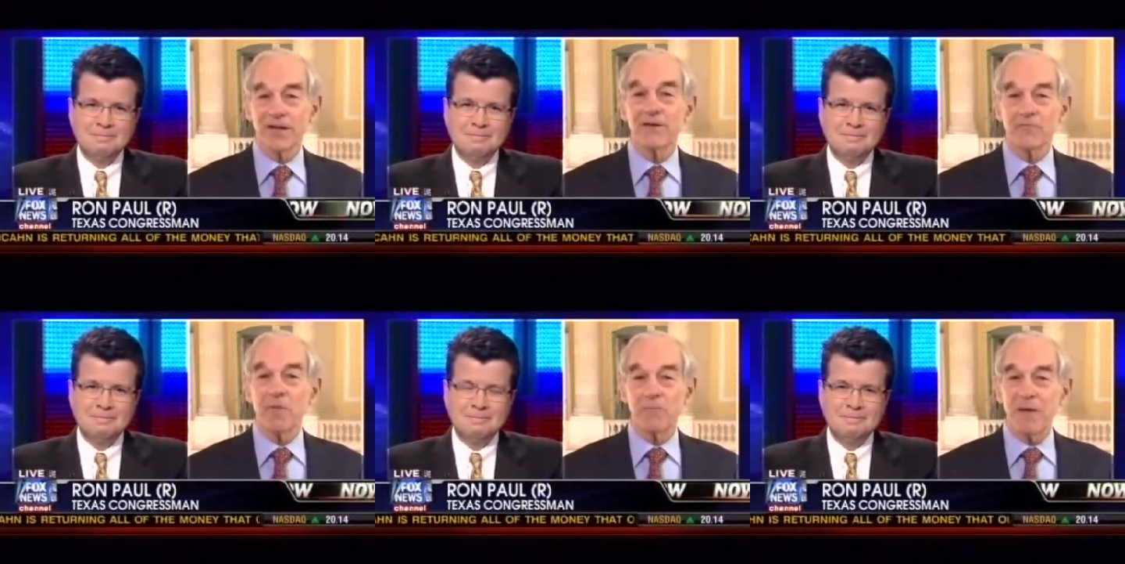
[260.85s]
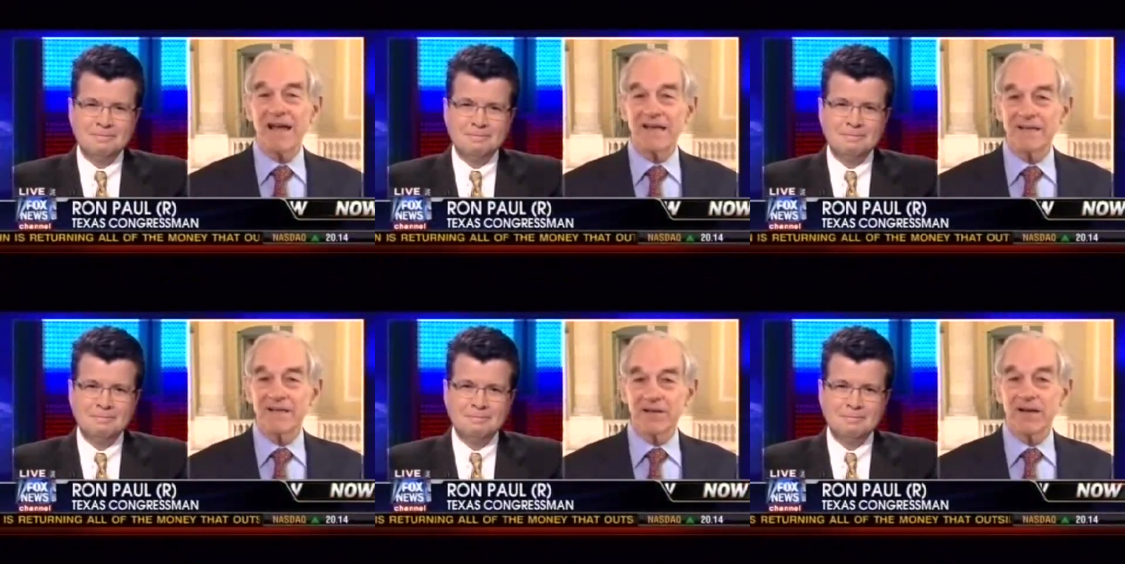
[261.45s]
Speaker 1: They've
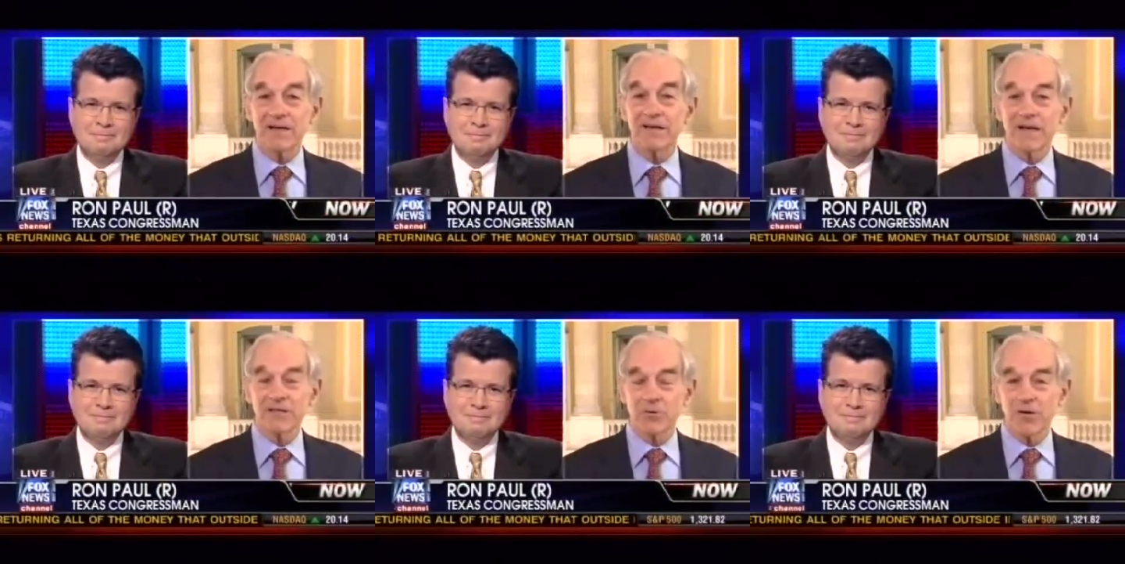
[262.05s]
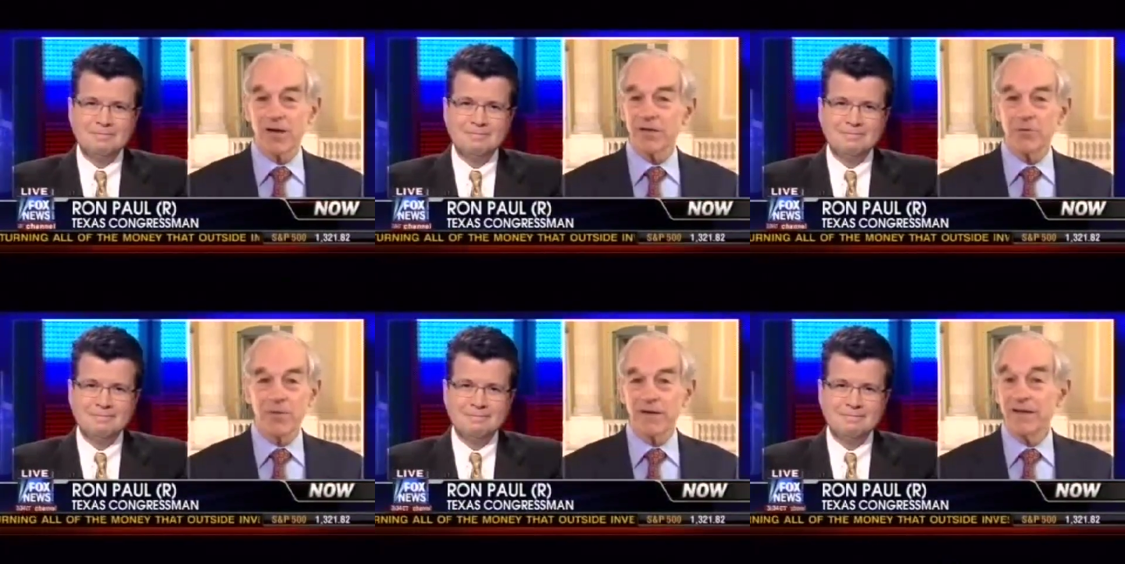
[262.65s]
abandoned their intellectual
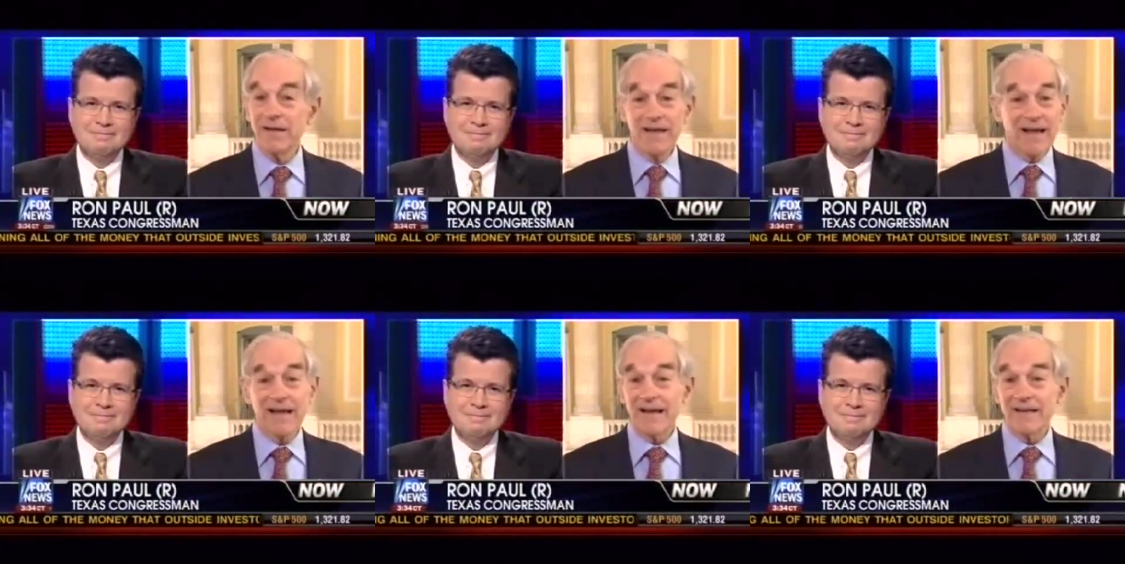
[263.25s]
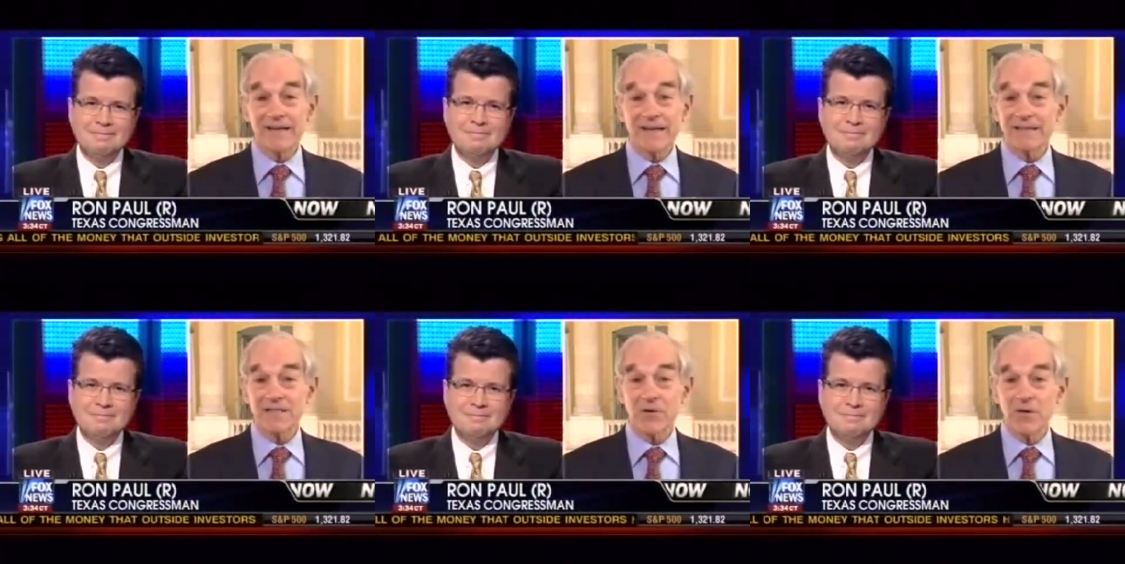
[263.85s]
argument, and uh,
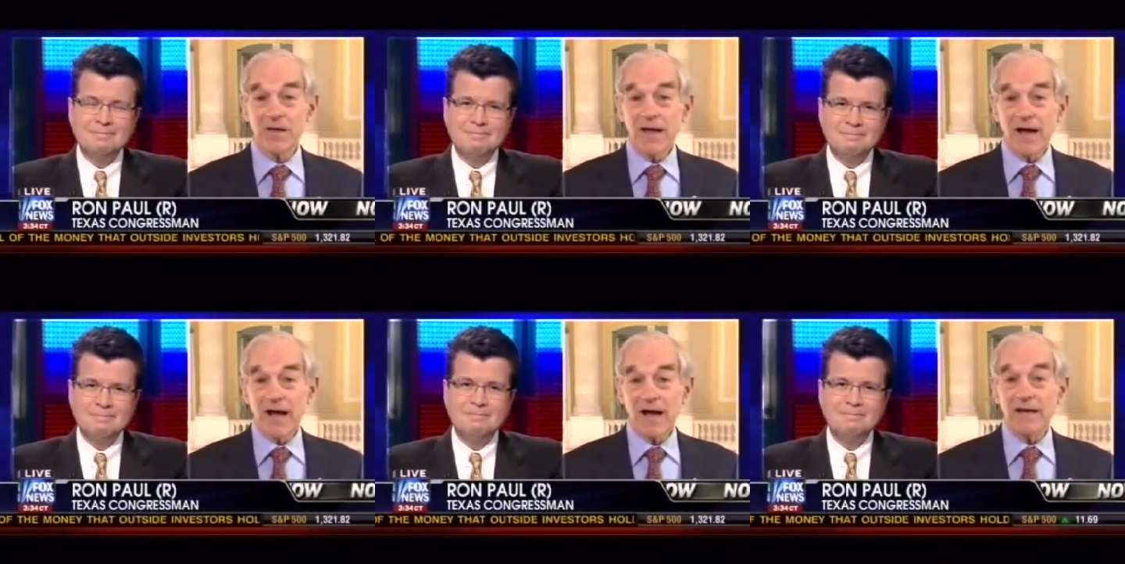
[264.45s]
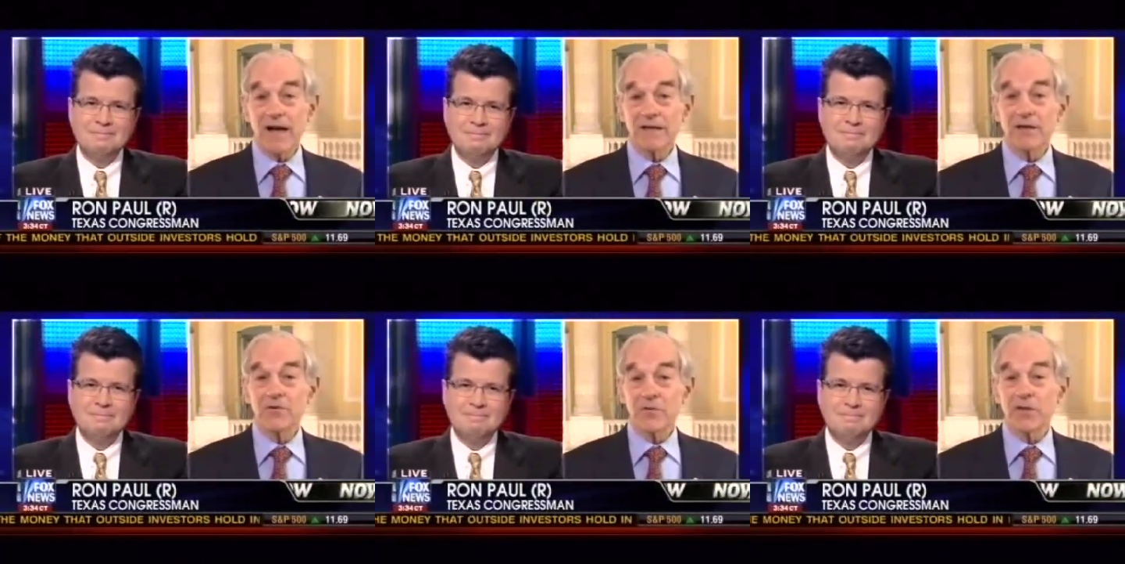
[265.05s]
so I, I
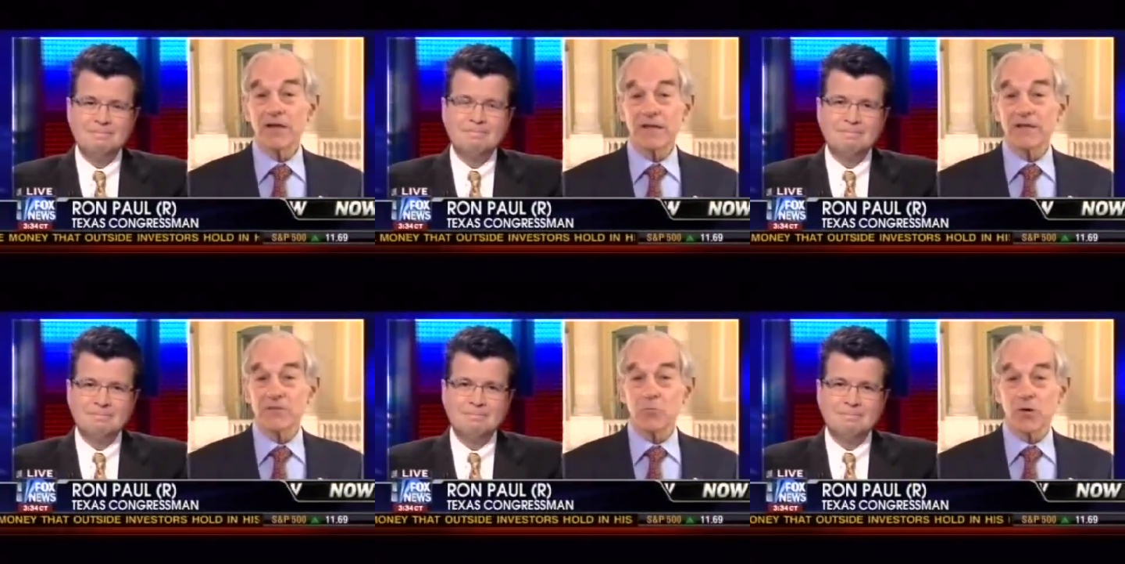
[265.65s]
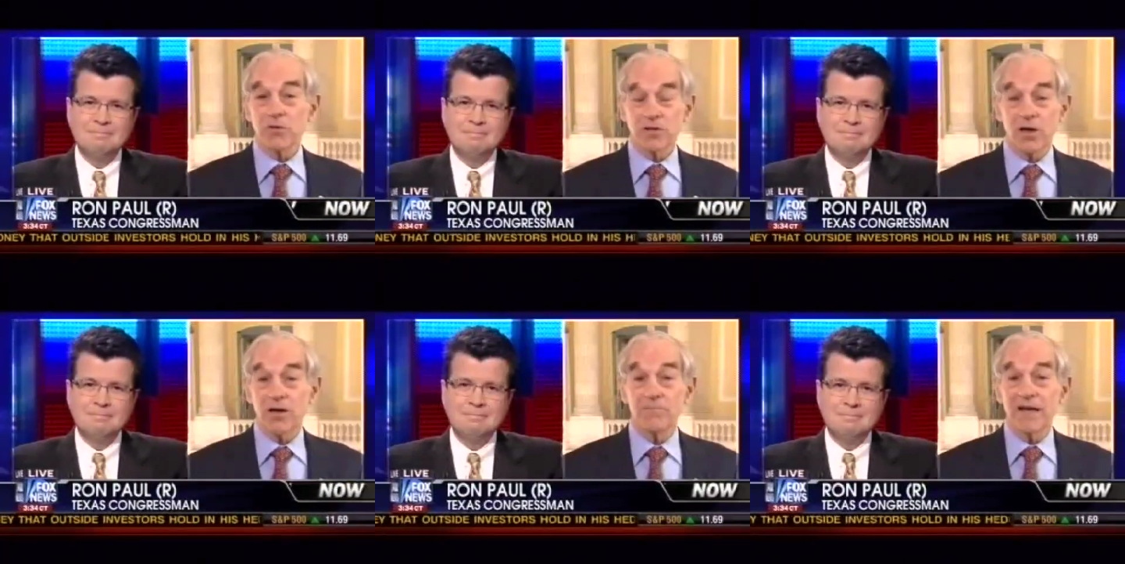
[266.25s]
don't think it's worth
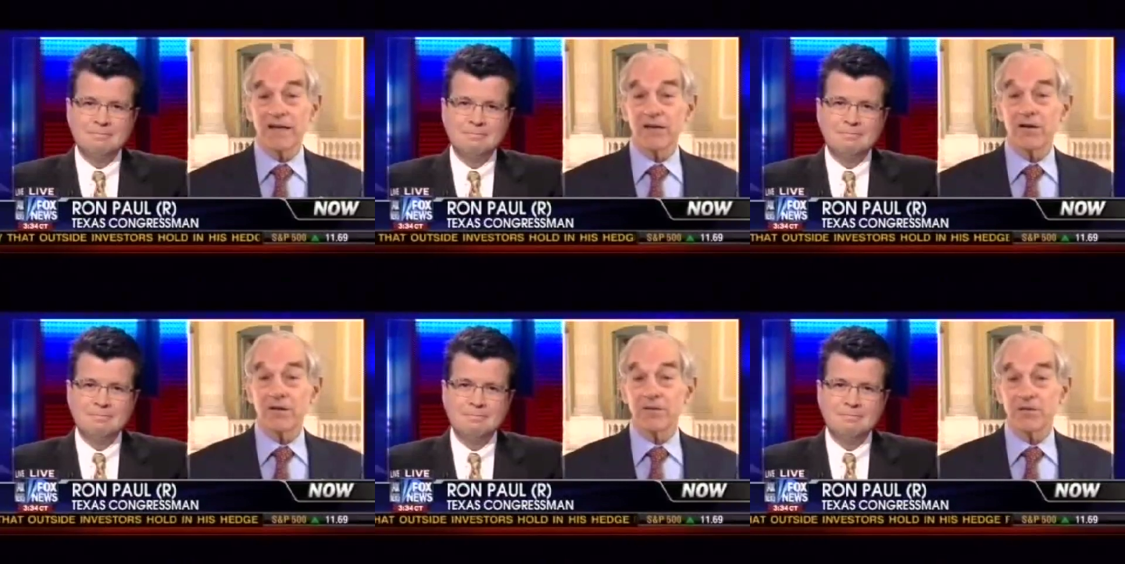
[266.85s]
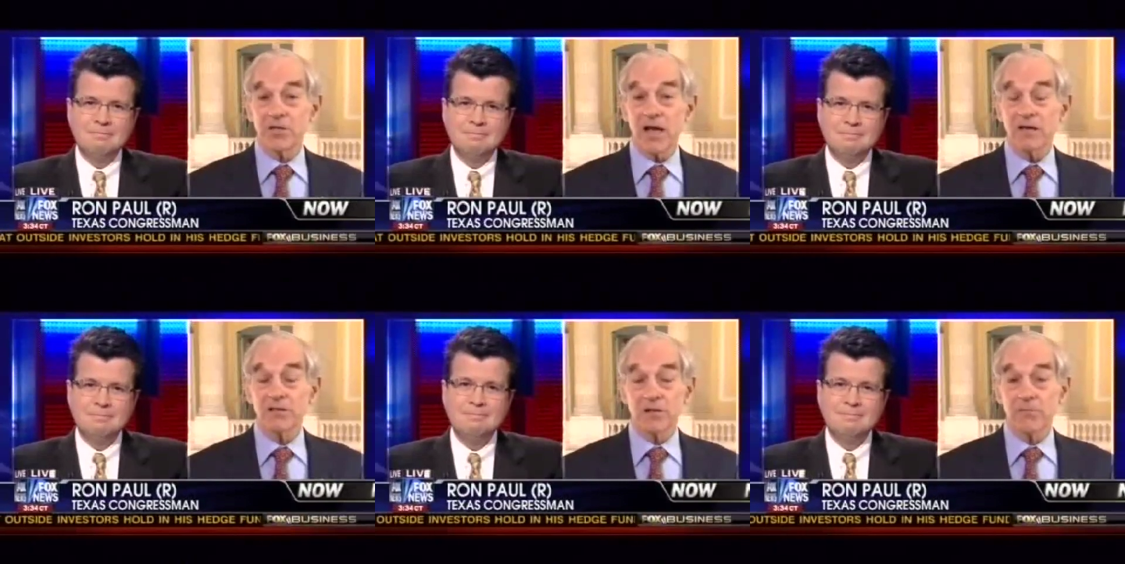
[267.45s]
commenting on or
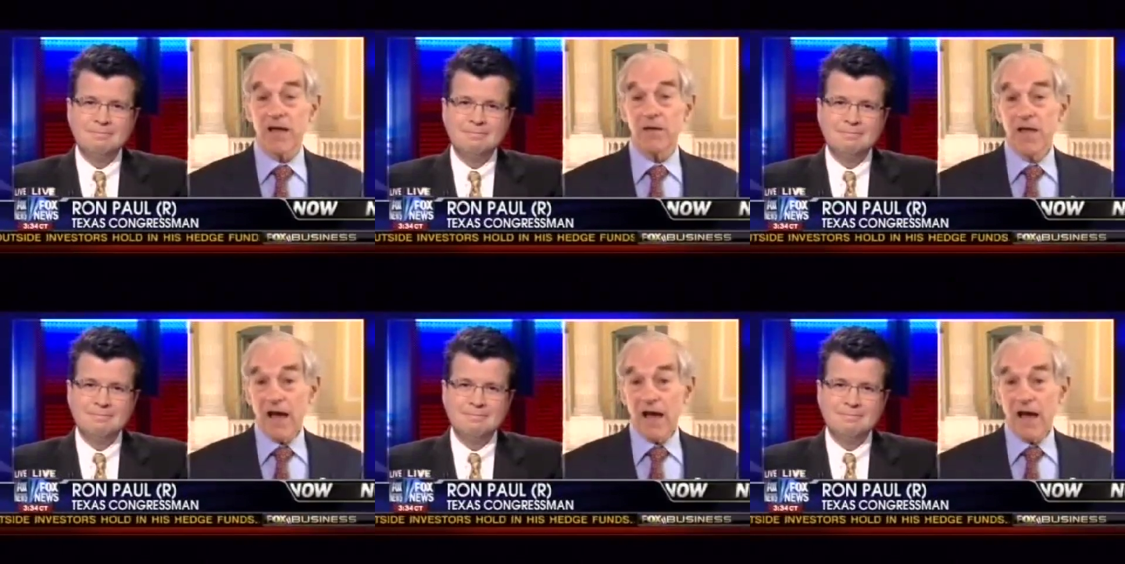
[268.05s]
challenging on that.